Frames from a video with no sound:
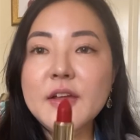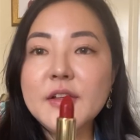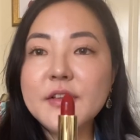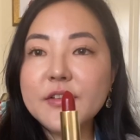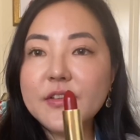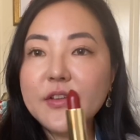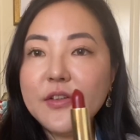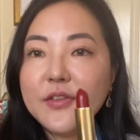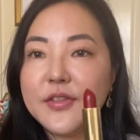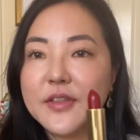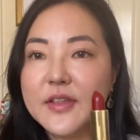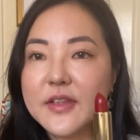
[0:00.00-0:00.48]

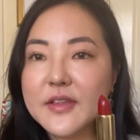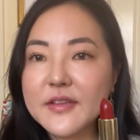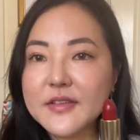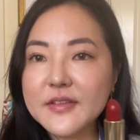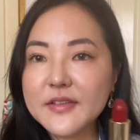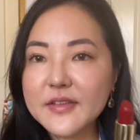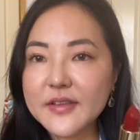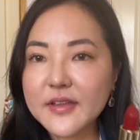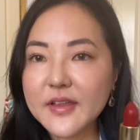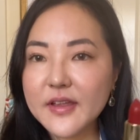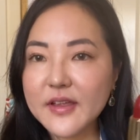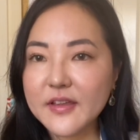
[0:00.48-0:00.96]
So
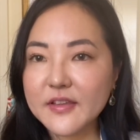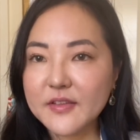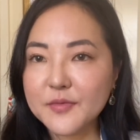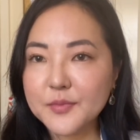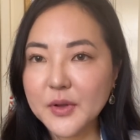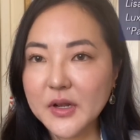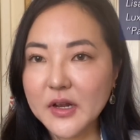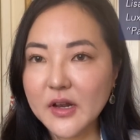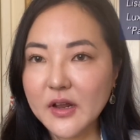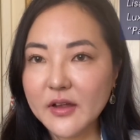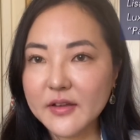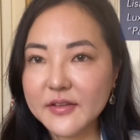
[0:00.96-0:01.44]
this is
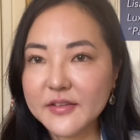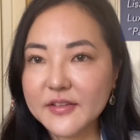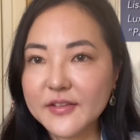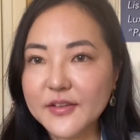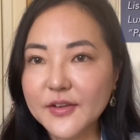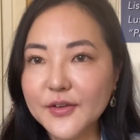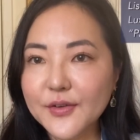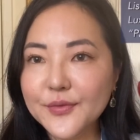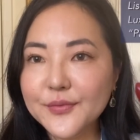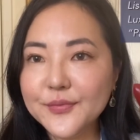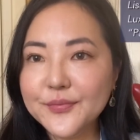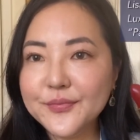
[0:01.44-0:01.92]

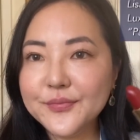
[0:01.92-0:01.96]
Palazzo.